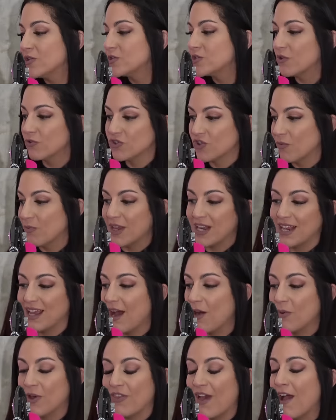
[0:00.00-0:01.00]
social
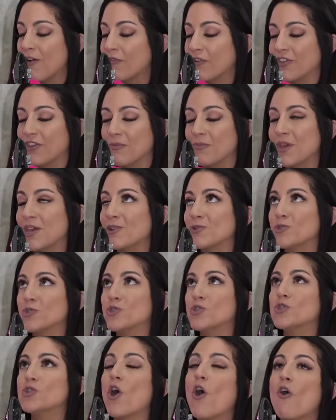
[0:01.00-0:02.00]
media with everything being
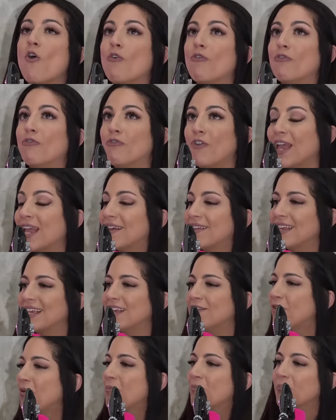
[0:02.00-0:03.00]
so fake, like
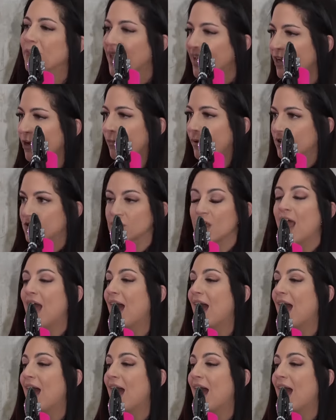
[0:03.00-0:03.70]
even makeup artists,